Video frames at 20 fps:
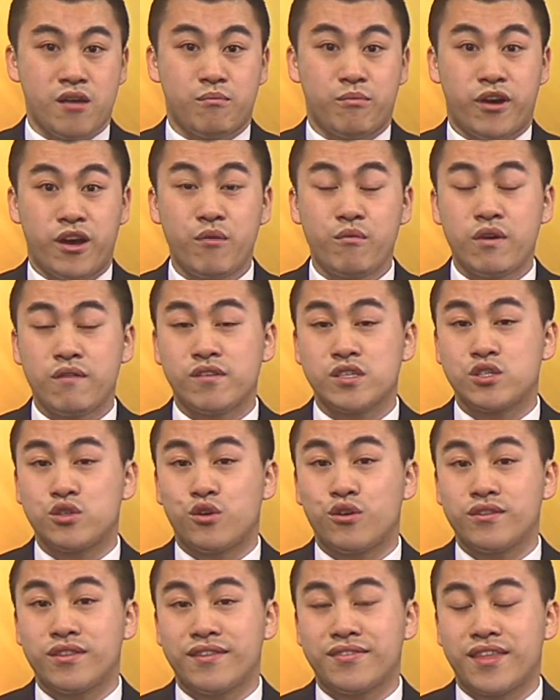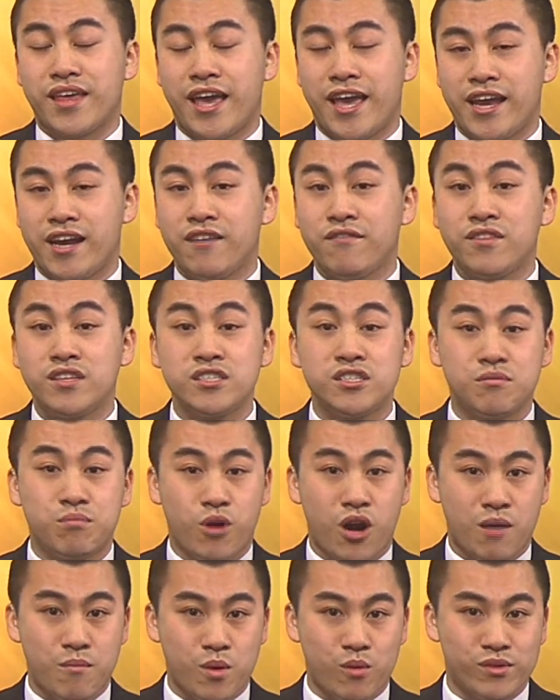but we were told that the head of the
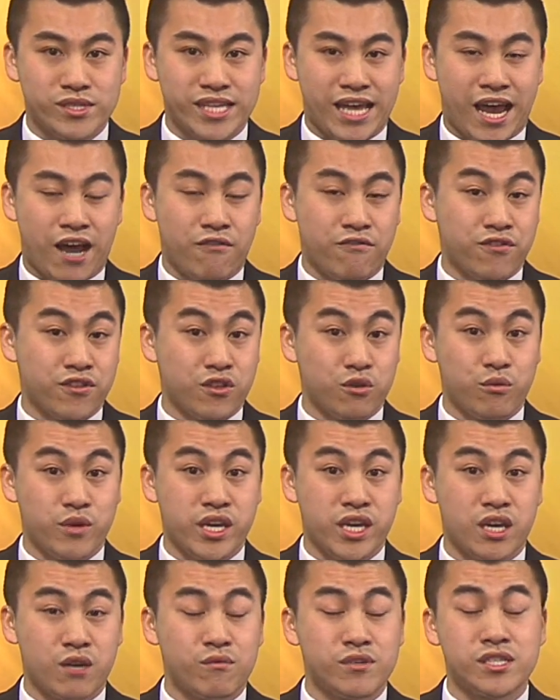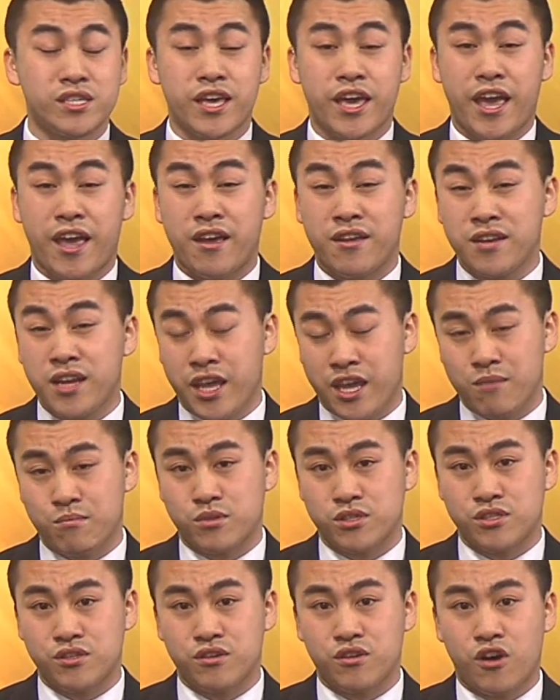department was out for the week and was
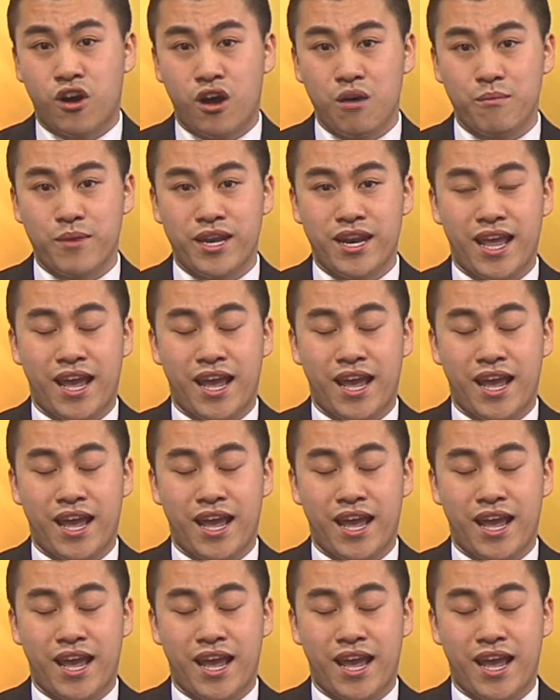unable to comment